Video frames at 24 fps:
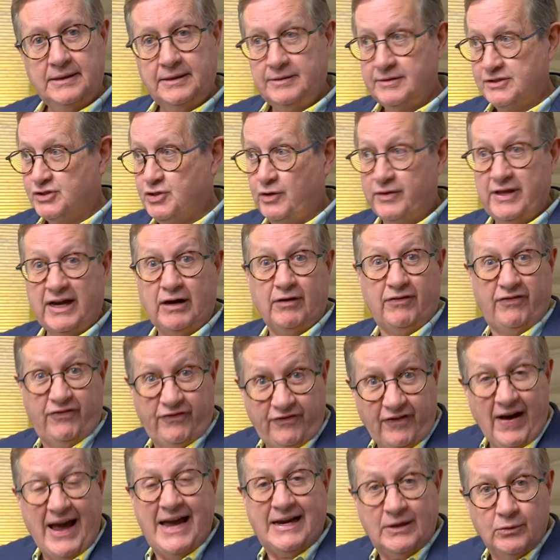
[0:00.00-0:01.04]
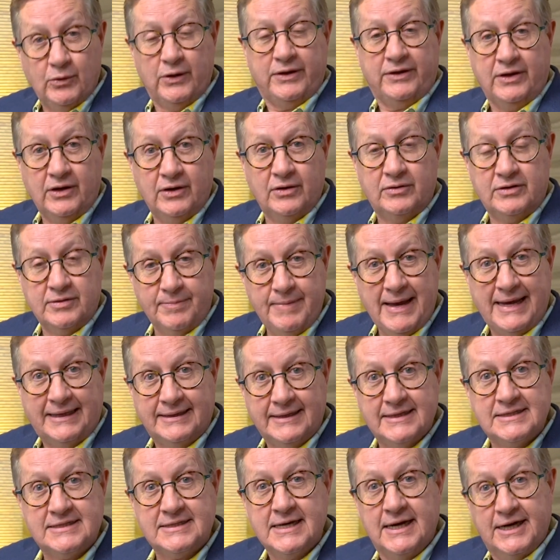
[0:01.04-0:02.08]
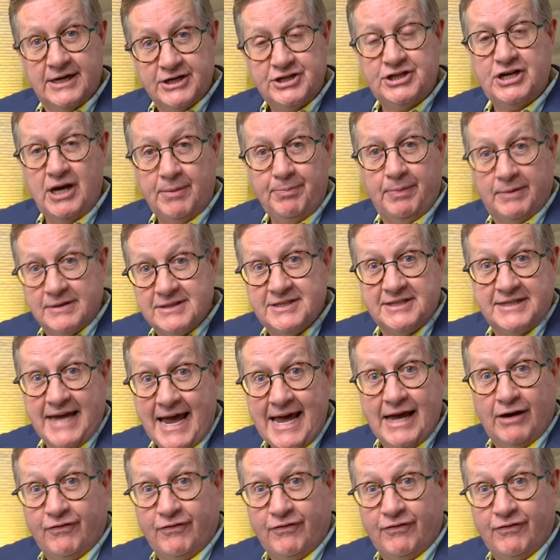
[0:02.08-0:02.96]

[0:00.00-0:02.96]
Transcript: So they'll fight with you to make this ship stay